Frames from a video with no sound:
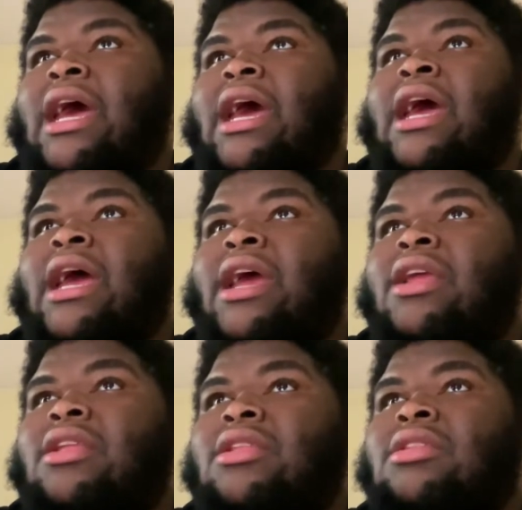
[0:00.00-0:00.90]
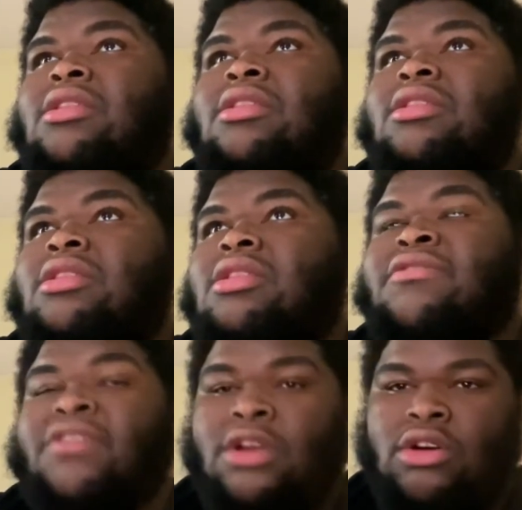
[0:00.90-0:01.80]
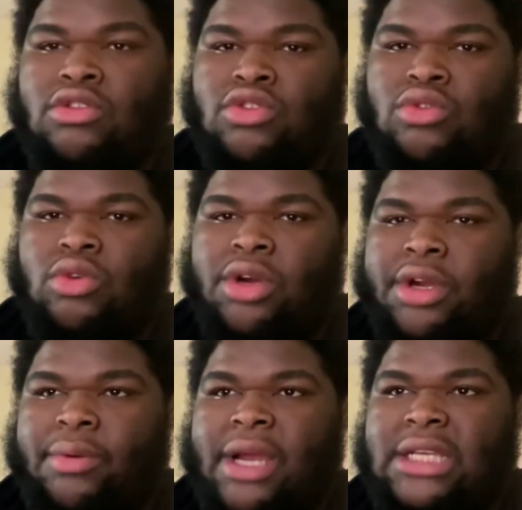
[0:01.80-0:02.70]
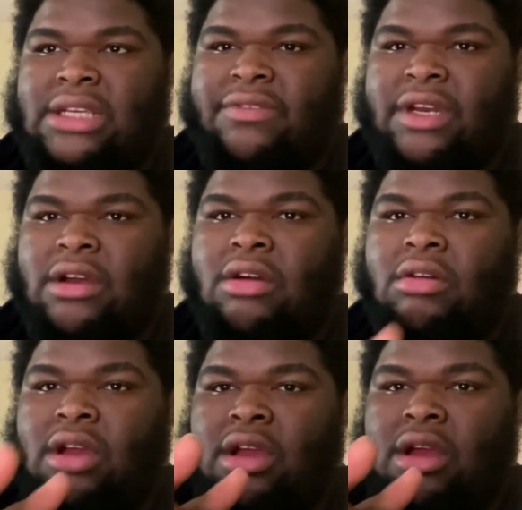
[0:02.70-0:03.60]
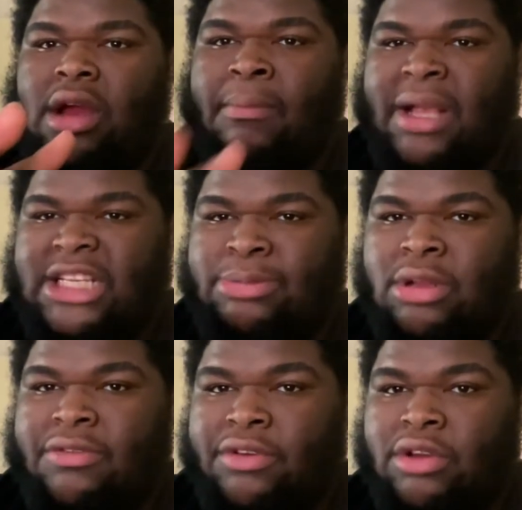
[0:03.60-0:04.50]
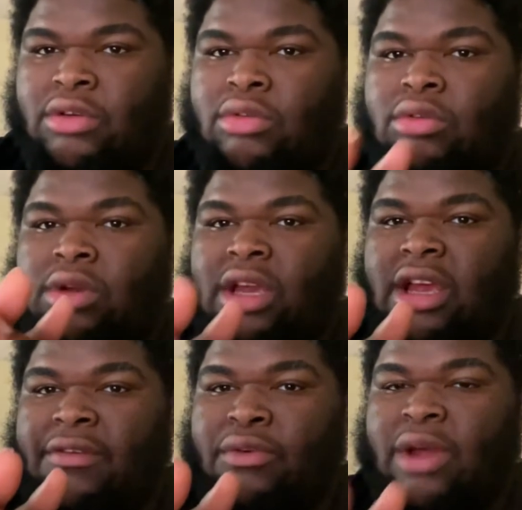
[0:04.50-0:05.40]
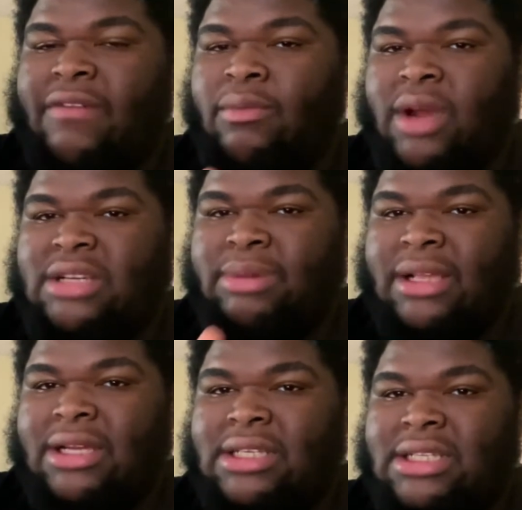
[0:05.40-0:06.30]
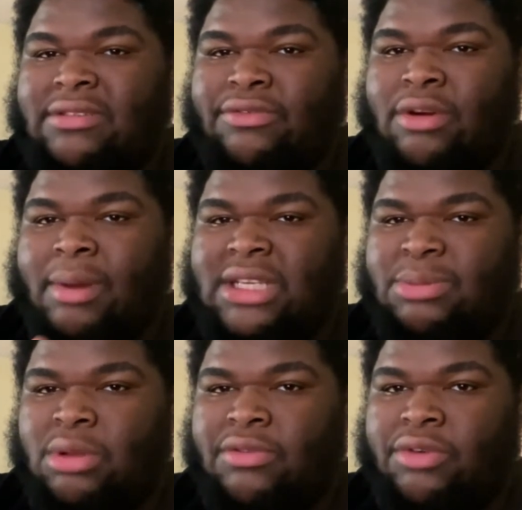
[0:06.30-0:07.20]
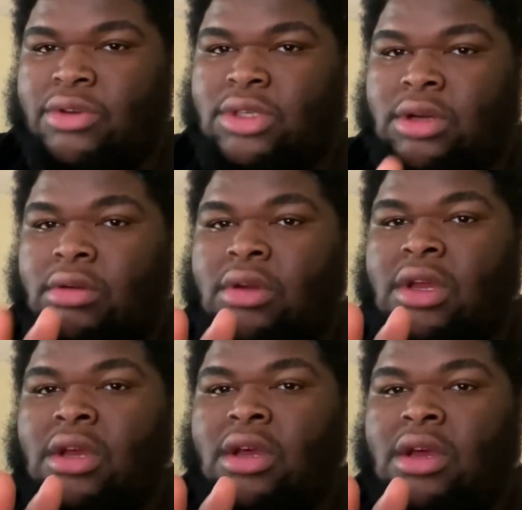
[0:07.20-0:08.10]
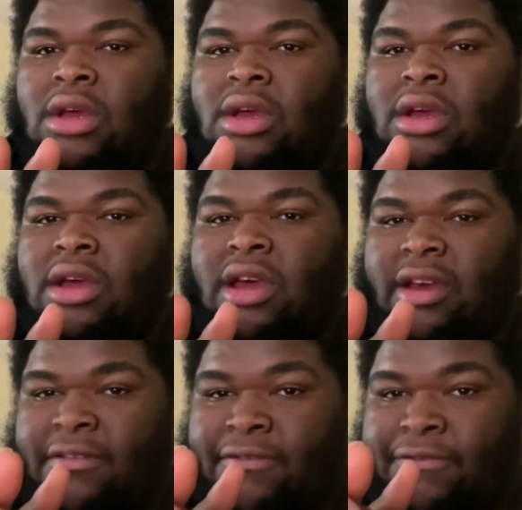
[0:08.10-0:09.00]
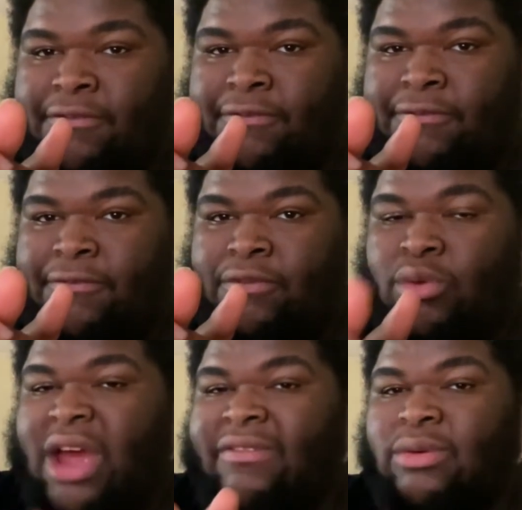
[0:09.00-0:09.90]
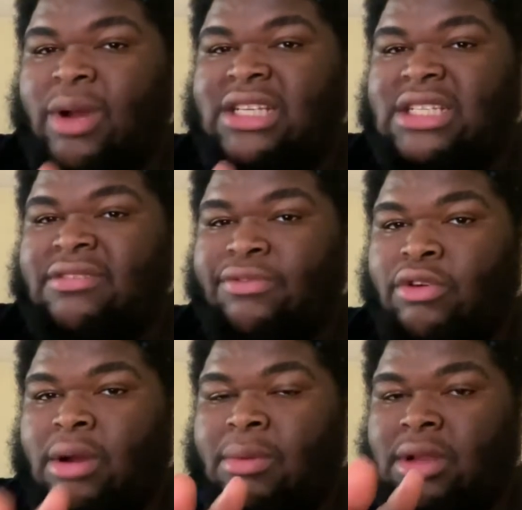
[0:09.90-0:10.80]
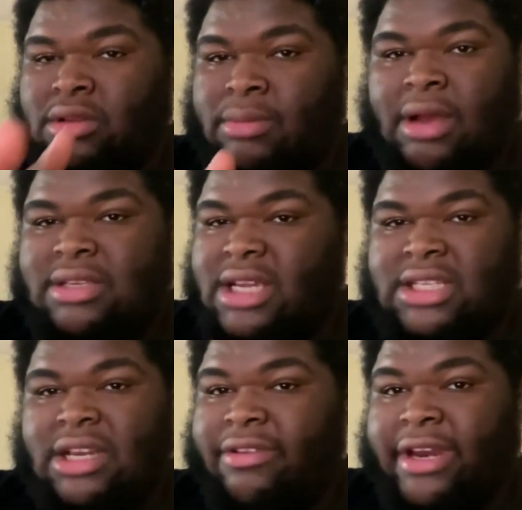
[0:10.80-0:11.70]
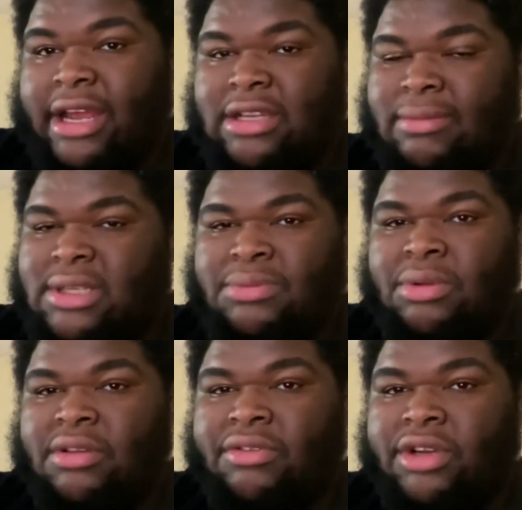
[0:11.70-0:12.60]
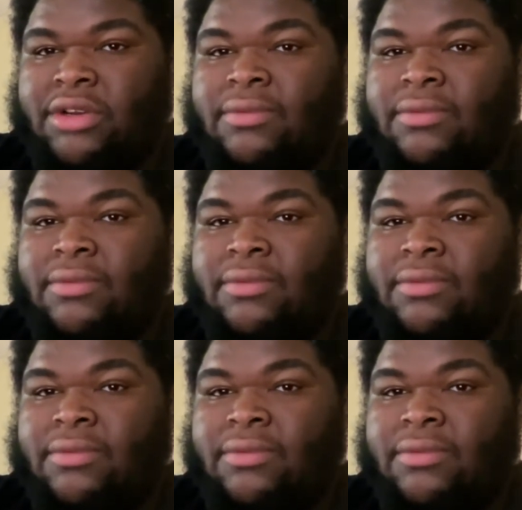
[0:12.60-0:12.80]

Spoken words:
And for those who are watching this video, I'm about to spoil it for you. If you haven't watched Black Lightning season 4, I'm about to spoil it for you. So if you haven't watched season 4, you might as well exit it right now because I'm about to spoil it for you.